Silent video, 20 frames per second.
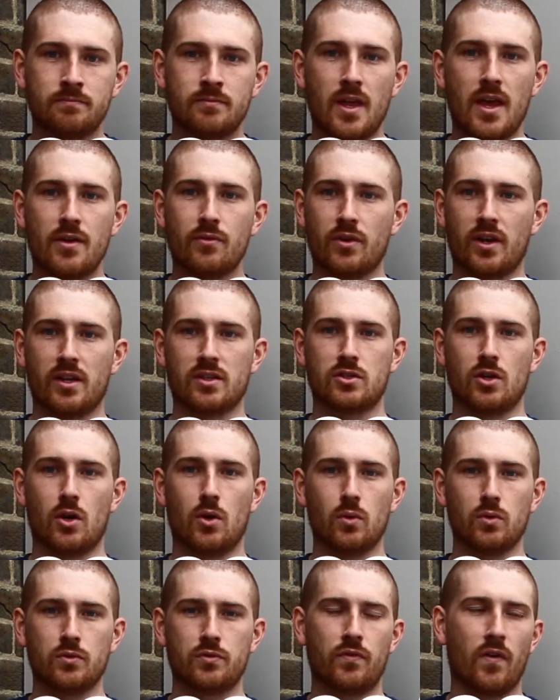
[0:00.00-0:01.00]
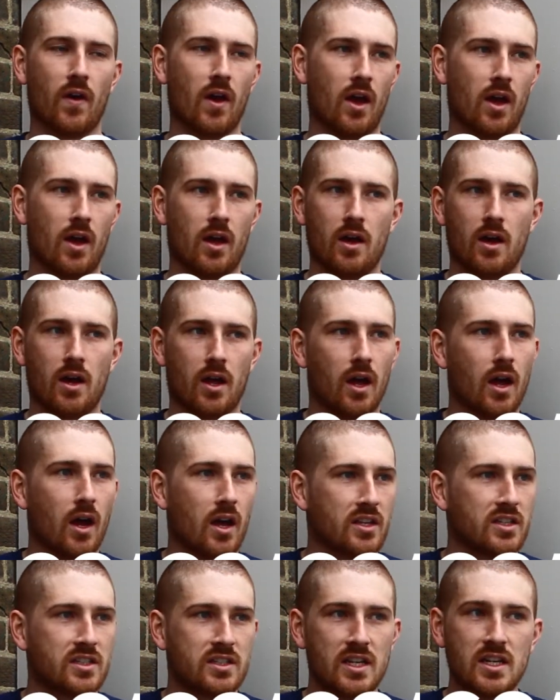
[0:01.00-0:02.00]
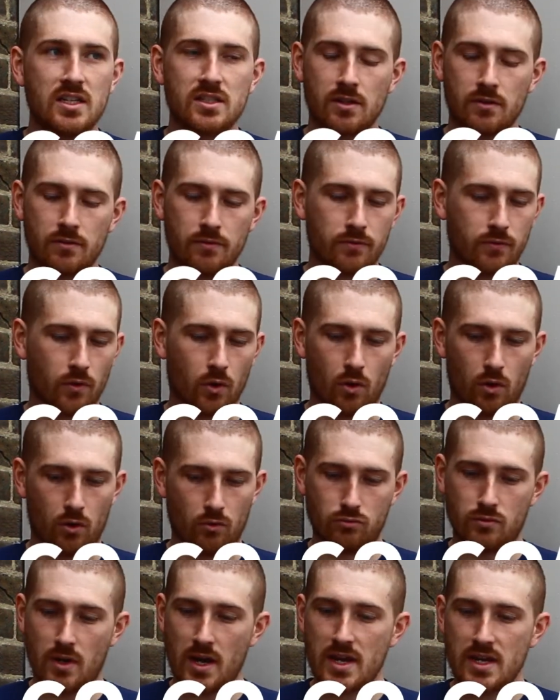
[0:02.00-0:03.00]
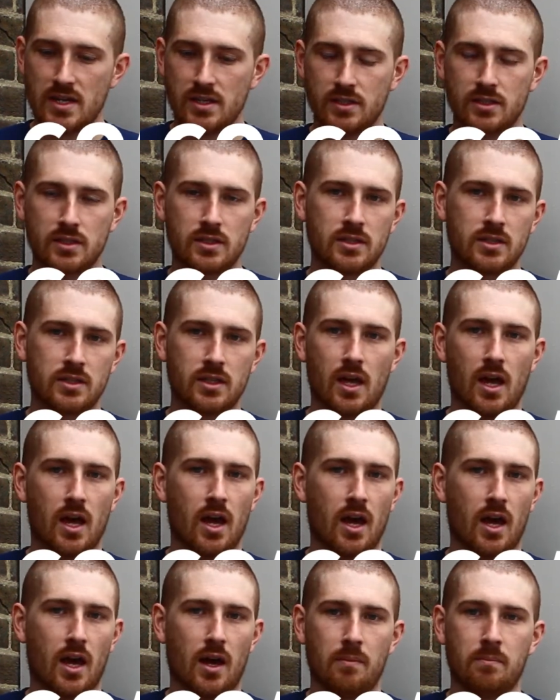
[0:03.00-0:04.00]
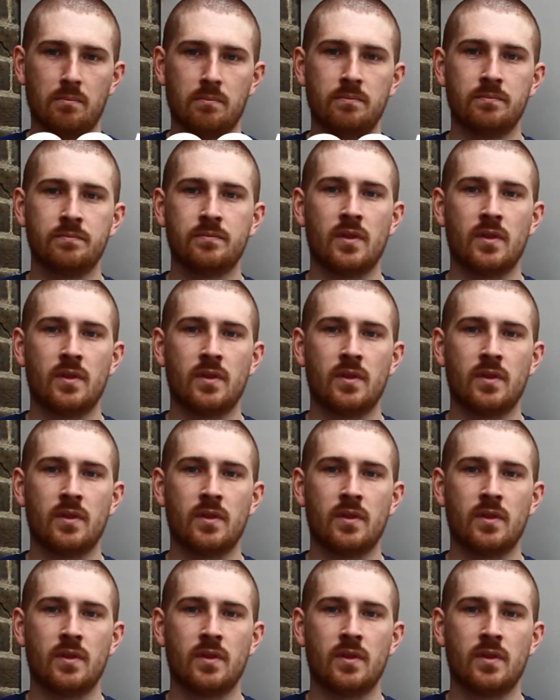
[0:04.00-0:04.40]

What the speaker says: Everyone has goals for a season, for a race, and